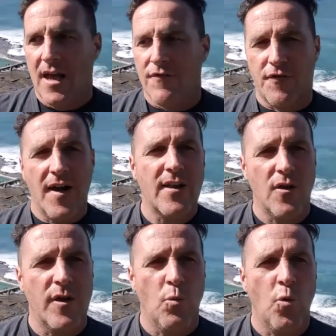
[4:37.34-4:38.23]

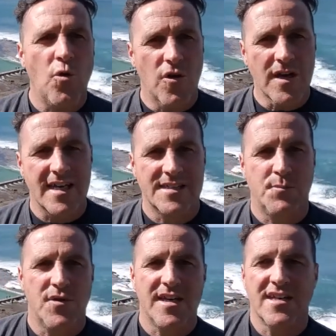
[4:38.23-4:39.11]
frontline work has
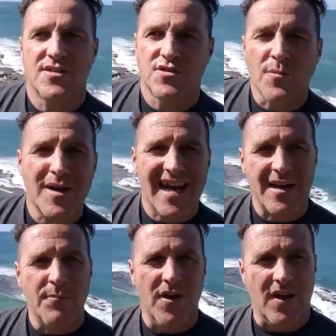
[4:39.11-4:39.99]
been
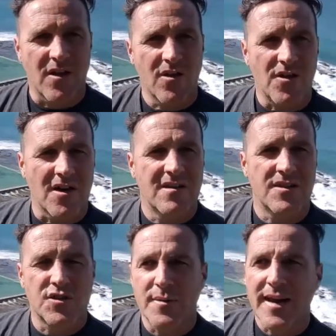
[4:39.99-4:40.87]
dominated by the clock
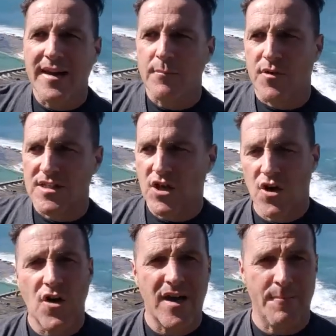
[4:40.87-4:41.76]
and dominated by
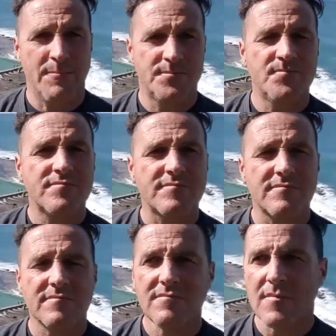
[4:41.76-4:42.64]
time.
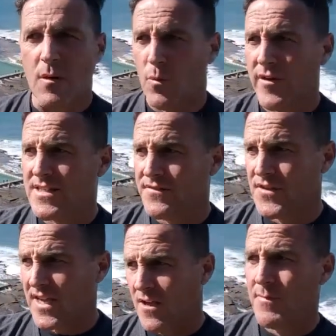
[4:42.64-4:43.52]
Whereas if you
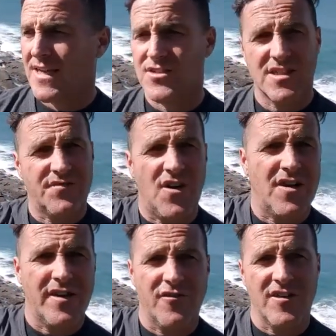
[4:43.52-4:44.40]
go back just
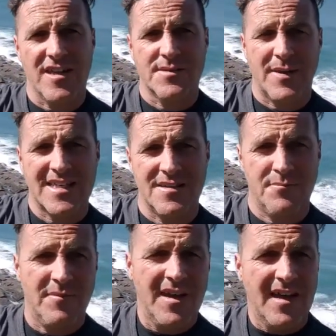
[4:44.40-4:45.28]
500 years, back to
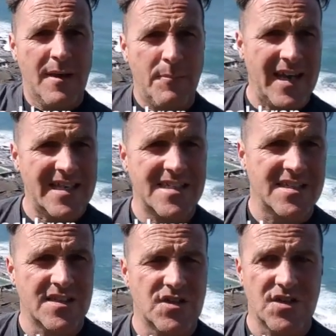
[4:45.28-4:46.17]

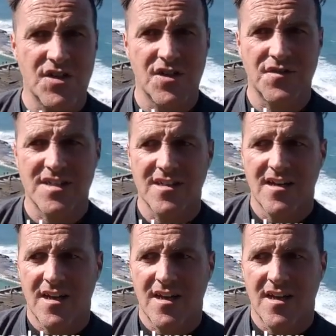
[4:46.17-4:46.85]
peasants and serfs,